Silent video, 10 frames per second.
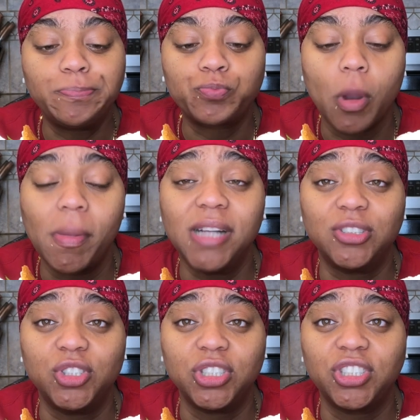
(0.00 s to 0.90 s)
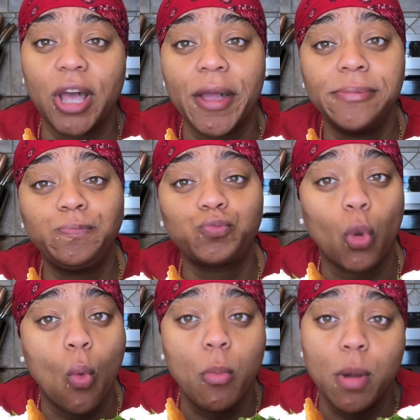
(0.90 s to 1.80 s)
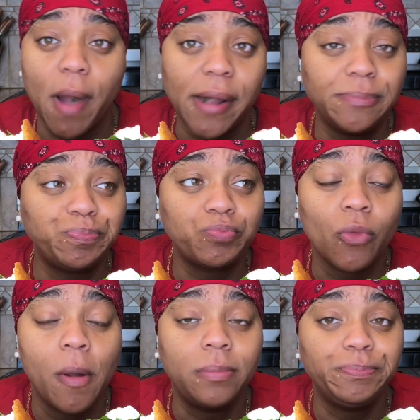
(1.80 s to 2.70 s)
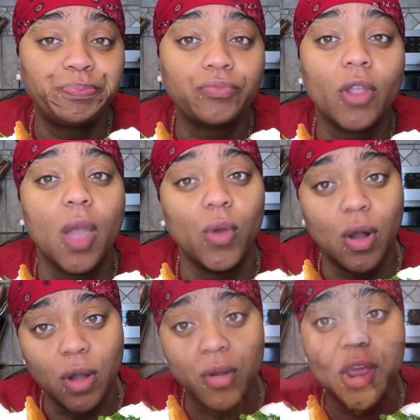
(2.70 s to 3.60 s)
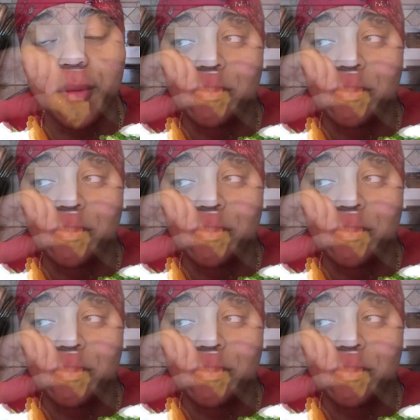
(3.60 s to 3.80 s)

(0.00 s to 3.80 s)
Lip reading: I'm going to get to it in just a second. One more bite. And we're going to go there.